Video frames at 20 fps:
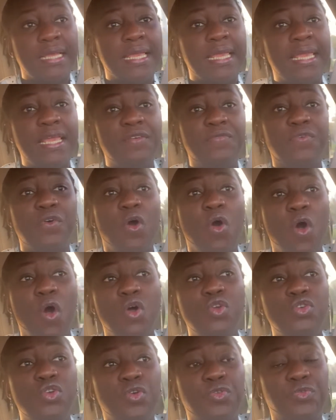if
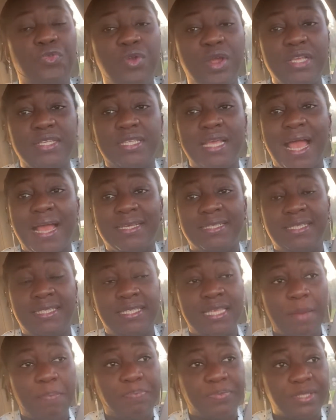all your friends
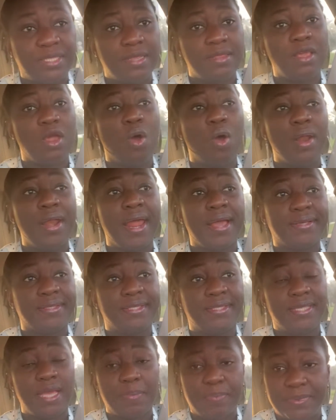accept the
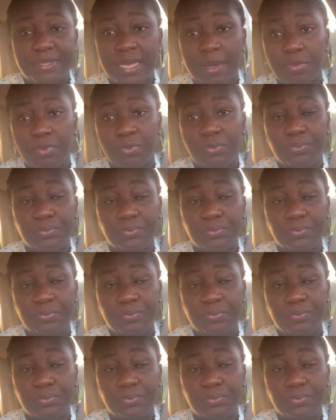unacceptable,